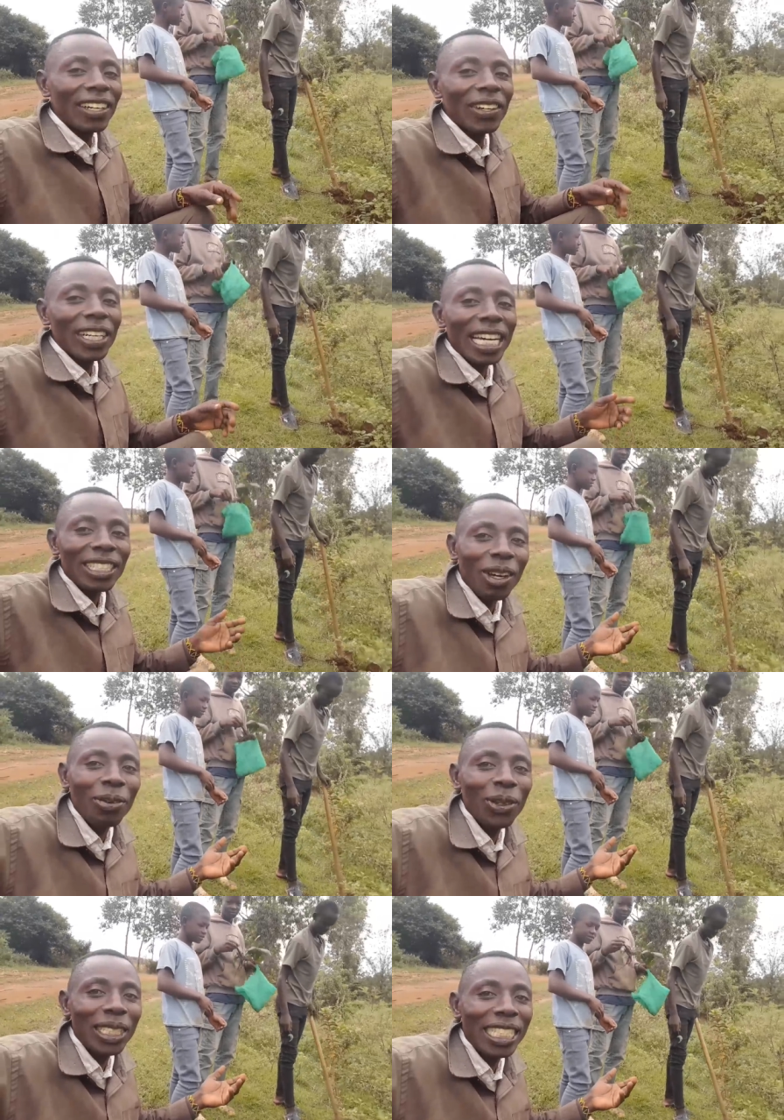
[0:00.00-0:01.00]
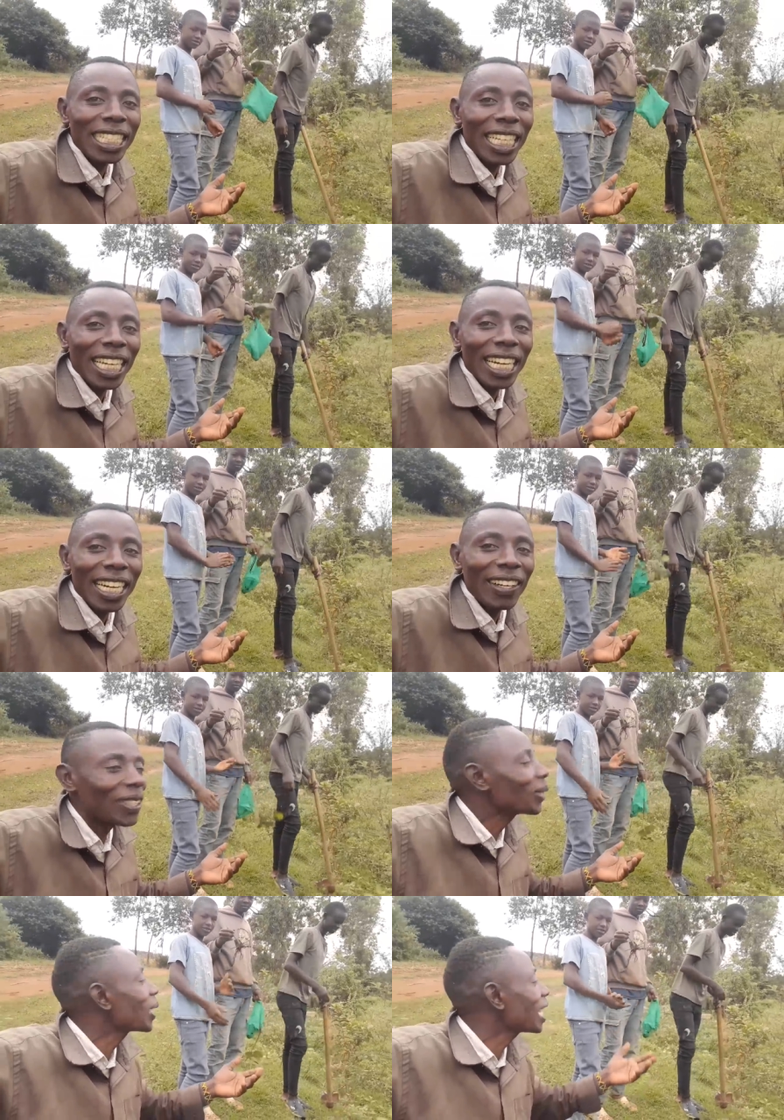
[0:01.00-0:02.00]
Oh, natural fruits.
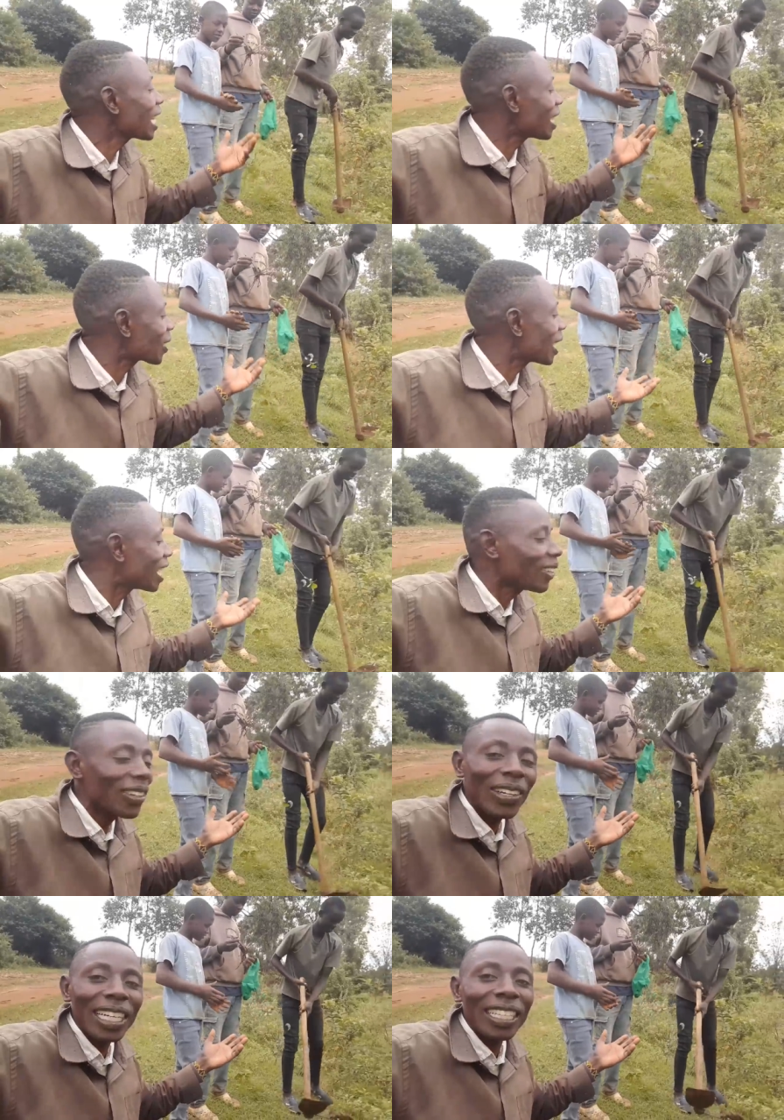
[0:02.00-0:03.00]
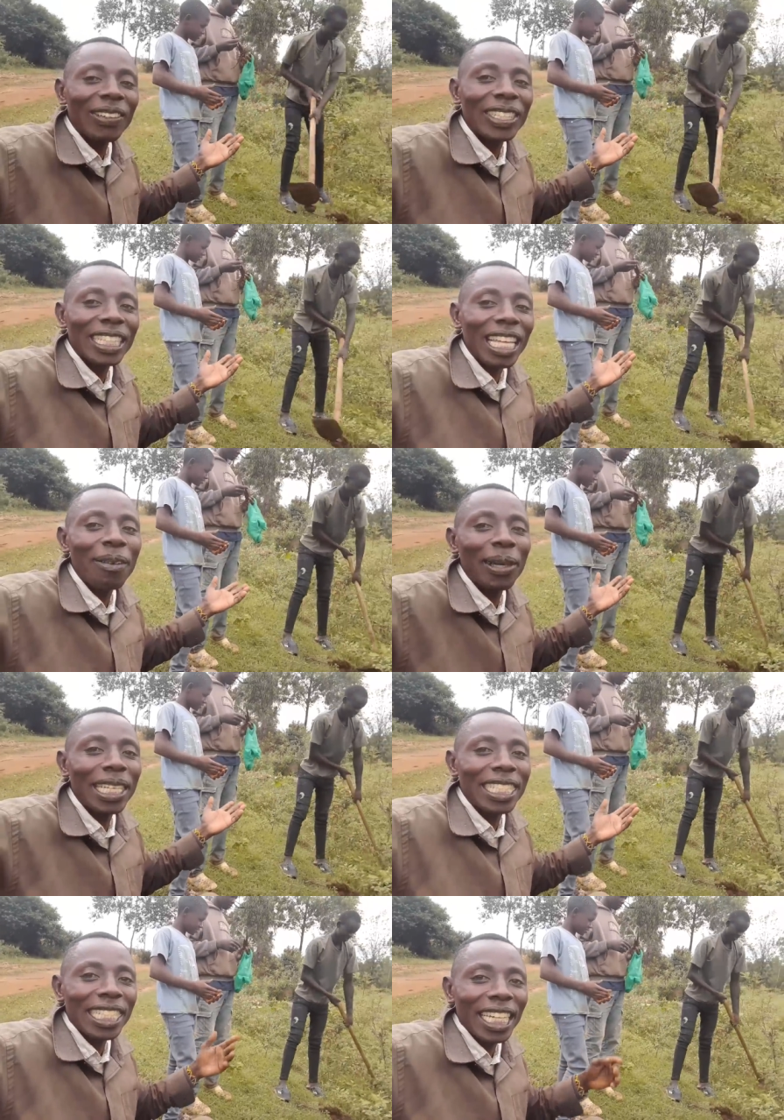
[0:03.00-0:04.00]
You really enjoy when it's the time
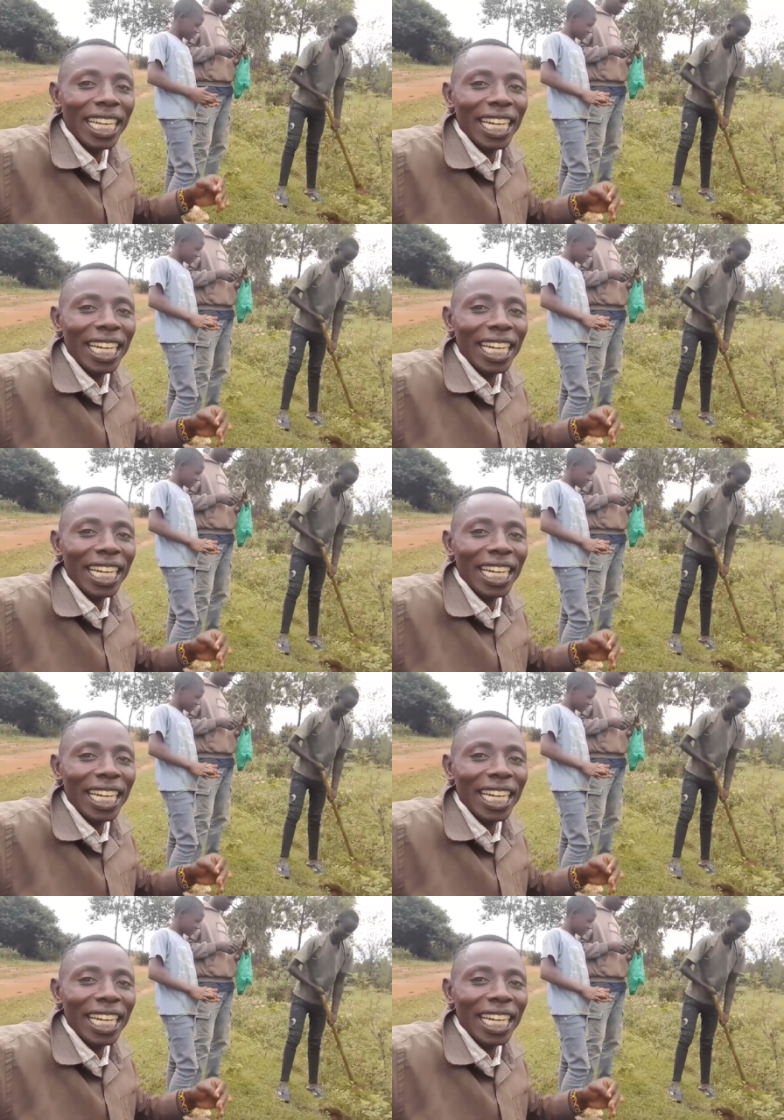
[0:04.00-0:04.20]
rich?